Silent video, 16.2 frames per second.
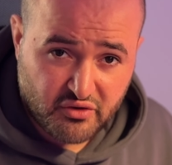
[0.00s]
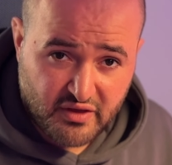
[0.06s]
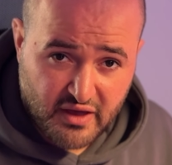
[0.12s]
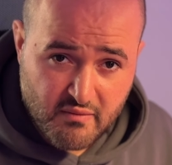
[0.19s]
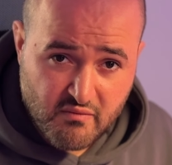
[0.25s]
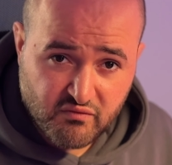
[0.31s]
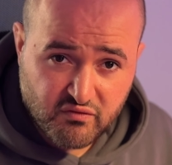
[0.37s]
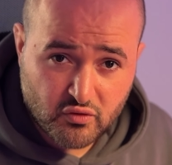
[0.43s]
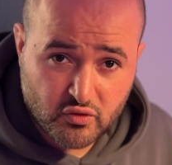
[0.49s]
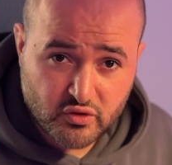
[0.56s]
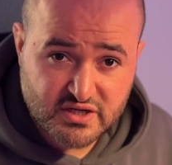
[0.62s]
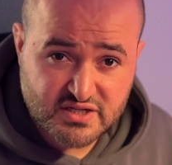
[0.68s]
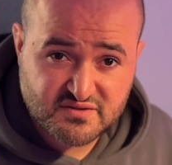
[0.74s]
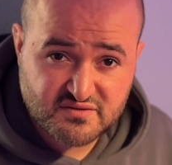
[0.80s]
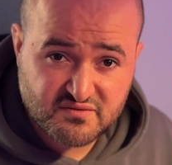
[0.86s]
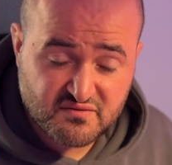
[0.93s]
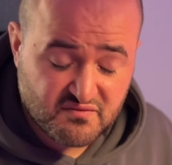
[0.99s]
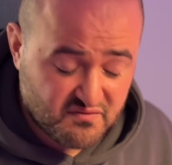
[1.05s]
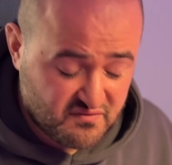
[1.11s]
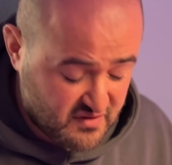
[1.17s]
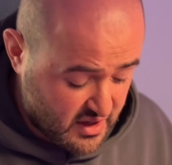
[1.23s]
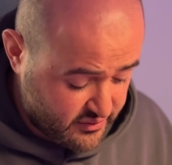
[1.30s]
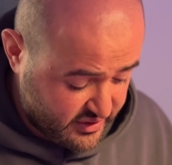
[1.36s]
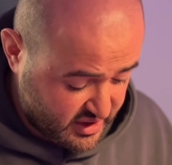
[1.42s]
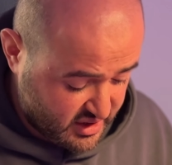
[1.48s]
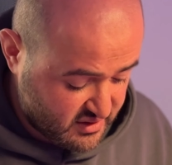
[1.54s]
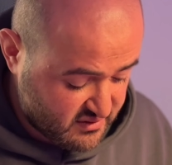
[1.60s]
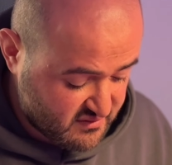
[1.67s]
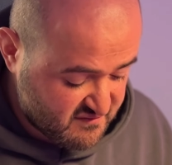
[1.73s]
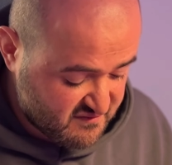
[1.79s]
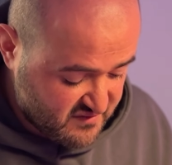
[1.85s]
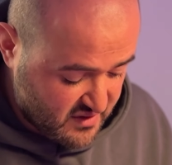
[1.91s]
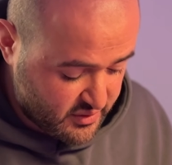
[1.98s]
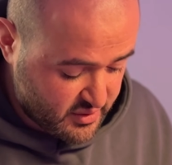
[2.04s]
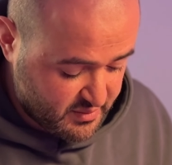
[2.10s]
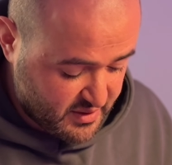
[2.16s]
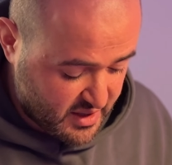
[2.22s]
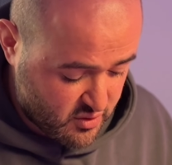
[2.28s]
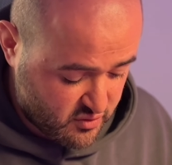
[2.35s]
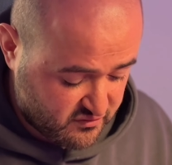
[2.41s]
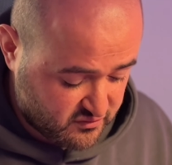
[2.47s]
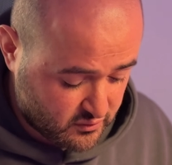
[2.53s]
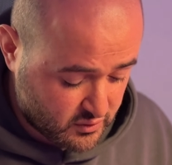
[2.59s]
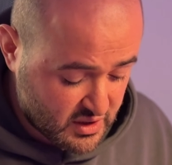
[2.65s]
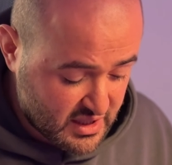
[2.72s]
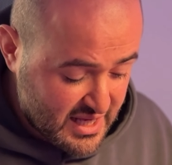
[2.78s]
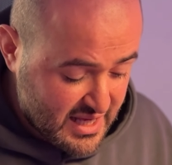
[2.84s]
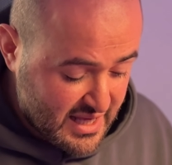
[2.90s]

the M4, is very, very powerful.